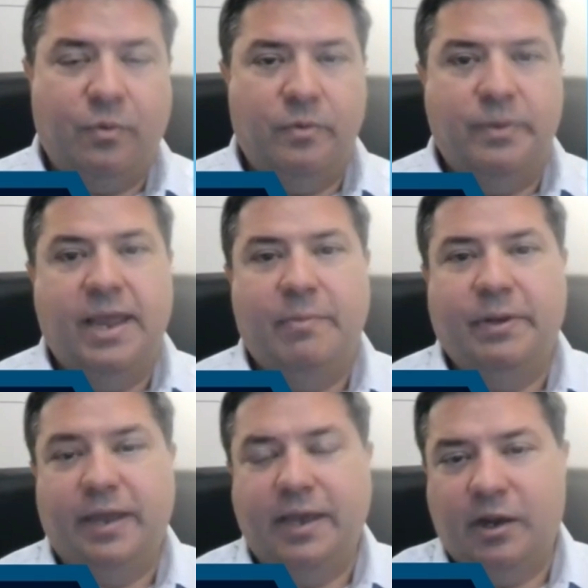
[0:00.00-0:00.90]
to be able
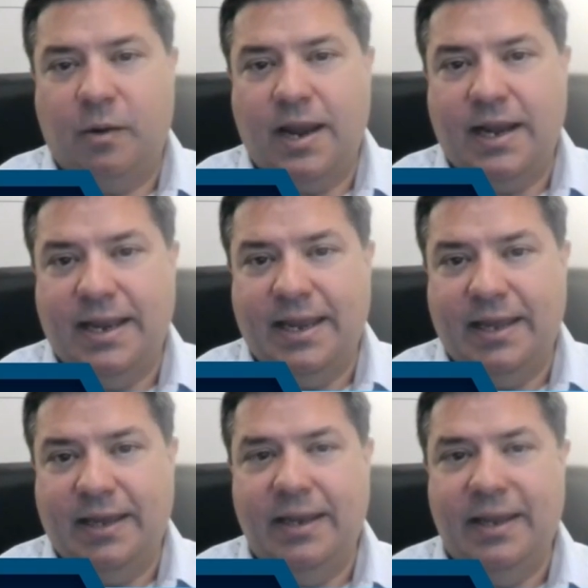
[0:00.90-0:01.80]
to integrate
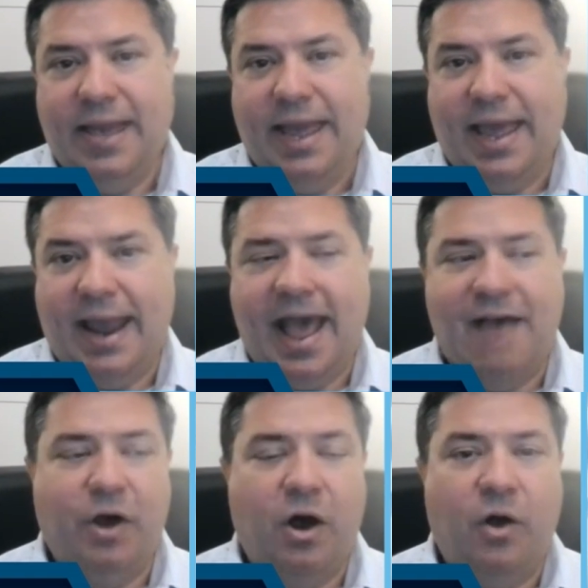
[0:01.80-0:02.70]
in and
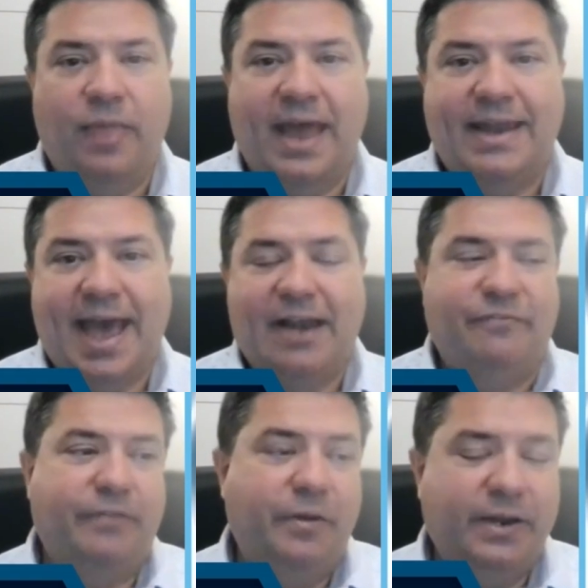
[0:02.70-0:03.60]
have all that data
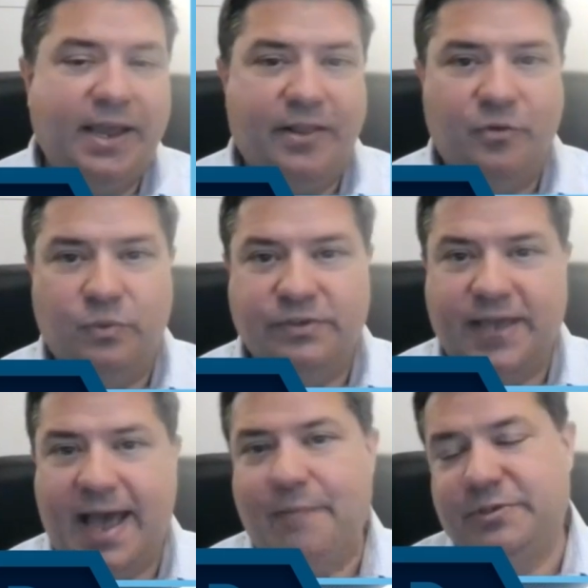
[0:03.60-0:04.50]
flow together was
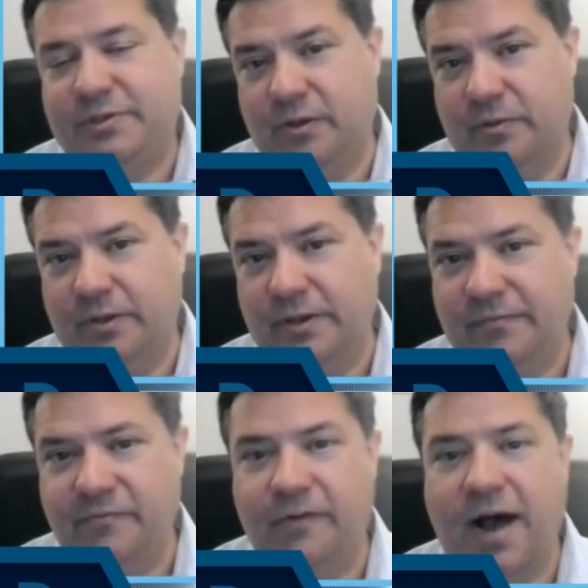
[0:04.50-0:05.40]

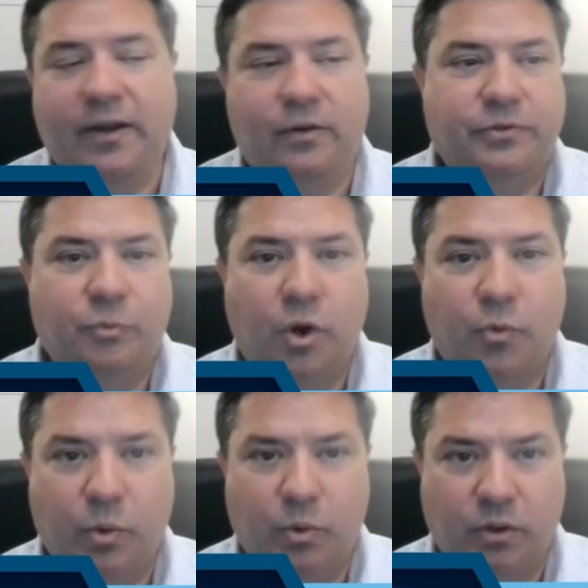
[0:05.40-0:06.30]
absolutely vital to what
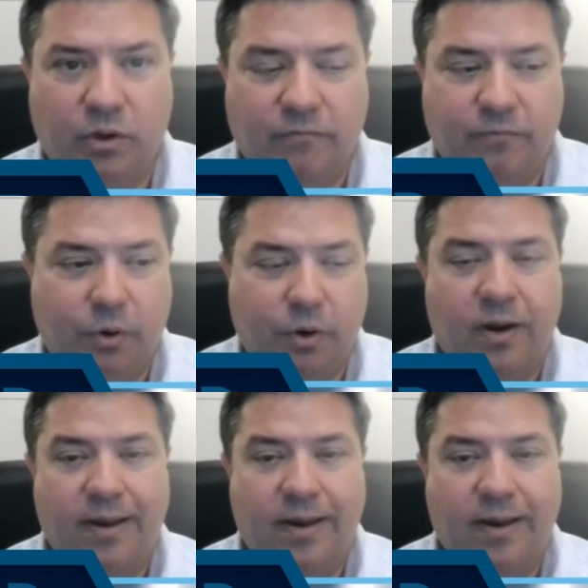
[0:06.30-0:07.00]
we were looking for.